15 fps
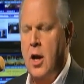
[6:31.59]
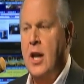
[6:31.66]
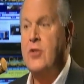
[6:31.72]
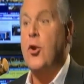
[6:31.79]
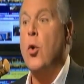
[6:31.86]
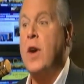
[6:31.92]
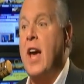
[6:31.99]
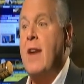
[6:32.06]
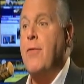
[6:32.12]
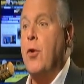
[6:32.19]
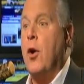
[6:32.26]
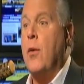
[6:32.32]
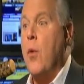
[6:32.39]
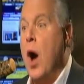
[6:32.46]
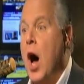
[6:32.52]
It's okay
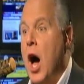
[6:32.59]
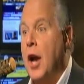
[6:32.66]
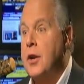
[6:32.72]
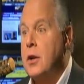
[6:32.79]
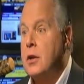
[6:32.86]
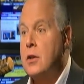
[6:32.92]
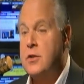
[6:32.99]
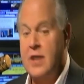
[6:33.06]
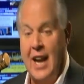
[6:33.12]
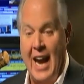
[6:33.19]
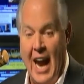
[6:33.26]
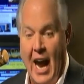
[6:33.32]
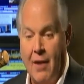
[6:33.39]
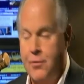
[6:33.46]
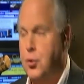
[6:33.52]
for Iran to
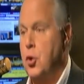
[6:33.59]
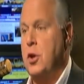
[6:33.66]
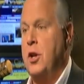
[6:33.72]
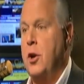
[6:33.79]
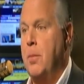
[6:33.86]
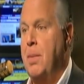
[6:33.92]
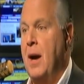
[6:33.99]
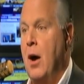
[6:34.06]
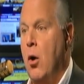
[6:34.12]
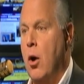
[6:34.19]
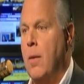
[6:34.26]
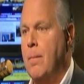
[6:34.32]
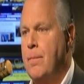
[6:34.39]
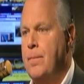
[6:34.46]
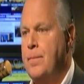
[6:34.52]
have nuclear
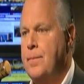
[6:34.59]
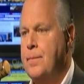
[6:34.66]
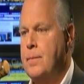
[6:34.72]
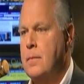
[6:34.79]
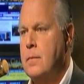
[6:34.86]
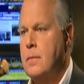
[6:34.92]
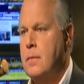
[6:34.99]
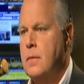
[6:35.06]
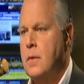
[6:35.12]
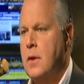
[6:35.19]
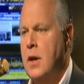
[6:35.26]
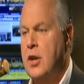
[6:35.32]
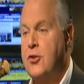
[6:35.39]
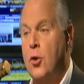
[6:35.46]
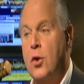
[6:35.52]
power.
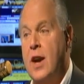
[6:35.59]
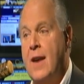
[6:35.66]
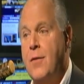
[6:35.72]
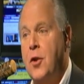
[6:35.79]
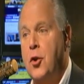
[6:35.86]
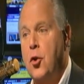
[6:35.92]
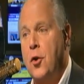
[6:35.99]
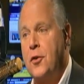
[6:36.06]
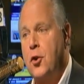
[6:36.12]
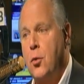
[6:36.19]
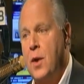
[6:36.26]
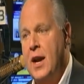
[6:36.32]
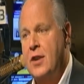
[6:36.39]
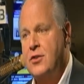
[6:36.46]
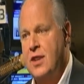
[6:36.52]
It's okay for the North
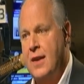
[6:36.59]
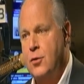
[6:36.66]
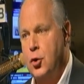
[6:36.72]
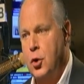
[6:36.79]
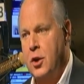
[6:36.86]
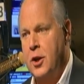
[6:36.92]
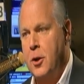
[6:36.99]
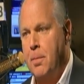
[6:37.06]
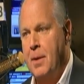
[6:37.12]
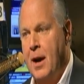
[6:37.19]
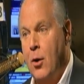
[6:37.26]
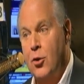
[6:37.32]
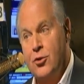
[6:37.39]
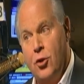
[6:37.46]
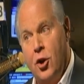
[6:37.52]
Koreans to have nuclear
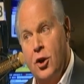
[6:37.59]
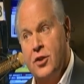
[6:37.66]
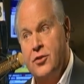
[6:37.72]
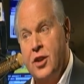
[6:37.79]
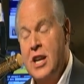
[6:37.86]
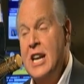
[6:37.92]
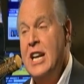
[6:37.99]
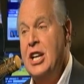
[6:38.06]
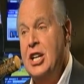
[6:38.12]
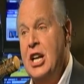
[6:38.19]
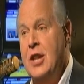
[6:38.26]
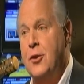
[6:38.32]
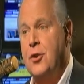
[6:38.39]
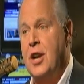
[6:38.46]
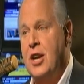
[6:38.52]
power as long as
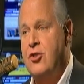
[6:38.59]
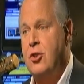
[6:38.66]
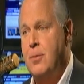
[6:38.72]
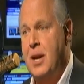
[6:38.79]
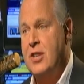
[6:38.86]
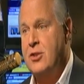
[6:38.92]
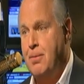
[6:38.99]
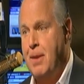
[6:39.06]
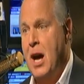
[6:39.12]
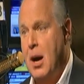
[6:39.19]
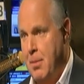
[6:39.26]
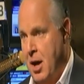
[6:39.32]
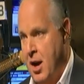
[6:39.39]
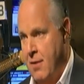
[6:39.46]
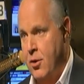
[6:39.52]
neither nation makes a
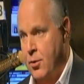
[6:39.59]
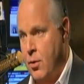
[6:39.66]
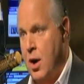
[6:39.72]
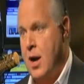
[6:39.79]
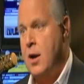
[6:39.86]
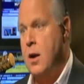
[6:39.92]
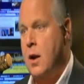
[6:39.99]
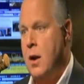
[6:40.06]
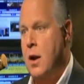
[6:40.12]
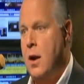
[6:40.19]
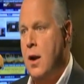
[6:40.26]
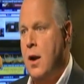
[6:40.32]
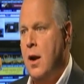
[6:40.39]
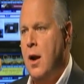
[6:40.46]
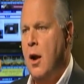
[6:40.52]
bomb out of it, right?
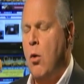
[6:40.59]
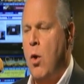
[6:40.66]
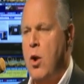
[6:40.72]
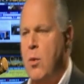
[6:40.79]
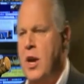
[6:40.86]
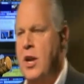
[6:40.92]
Well, what